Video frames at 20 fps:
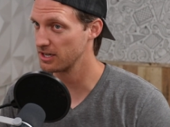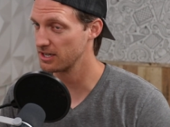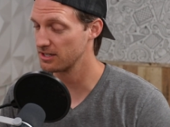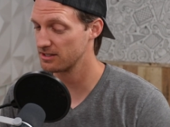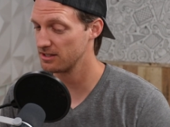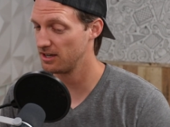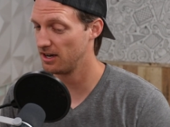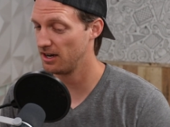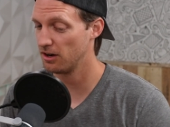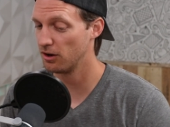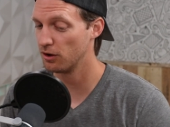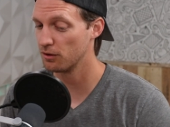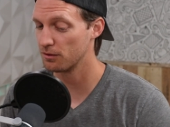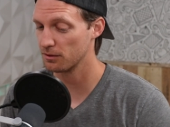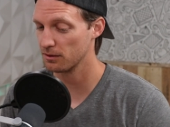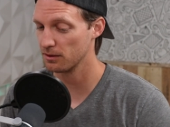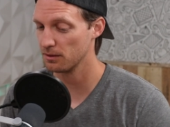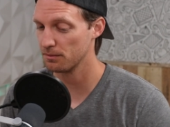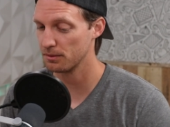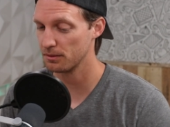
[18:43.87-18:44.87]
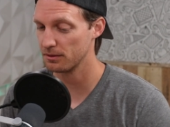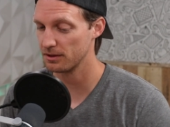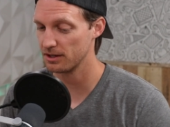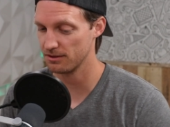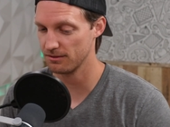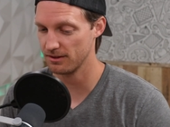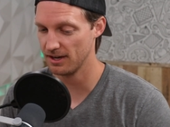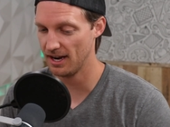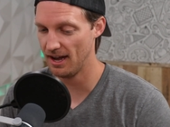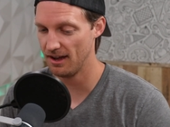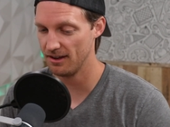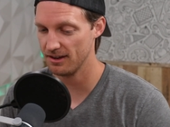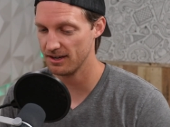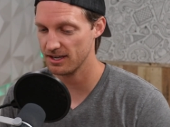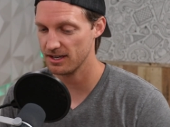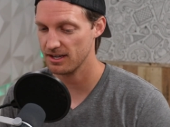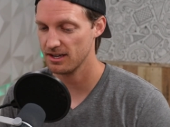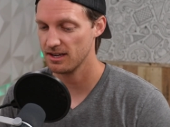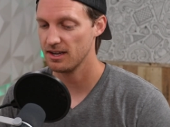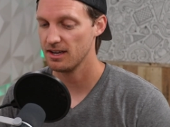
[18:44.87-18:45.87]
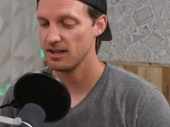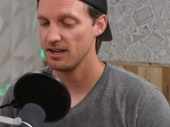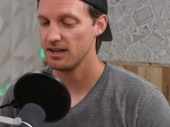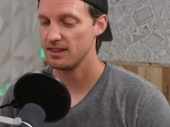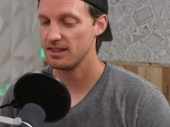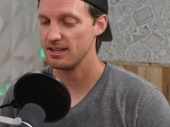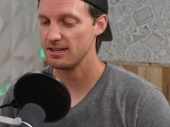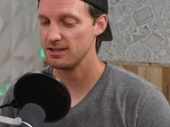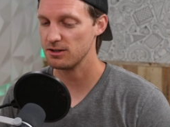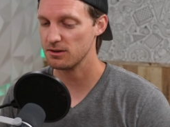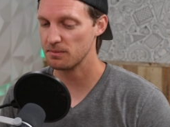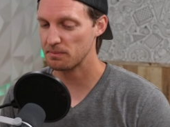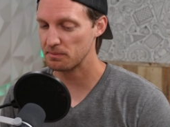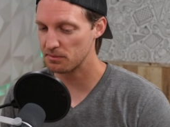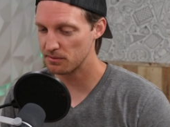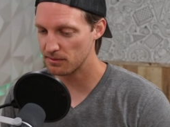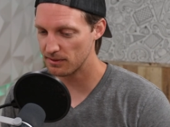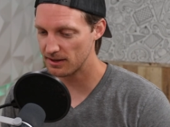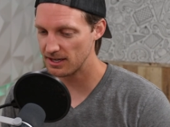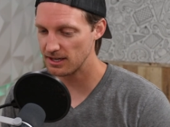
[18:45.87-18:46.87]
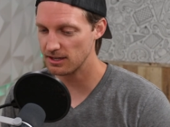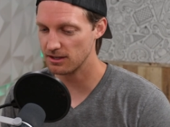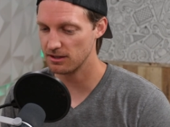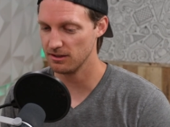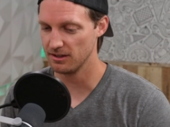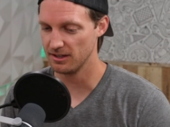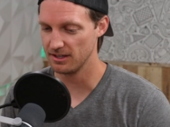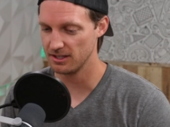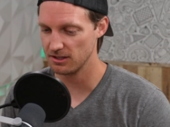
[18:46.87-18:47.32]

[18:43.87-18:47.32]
it's not over-reporting reality, then you're pretty good.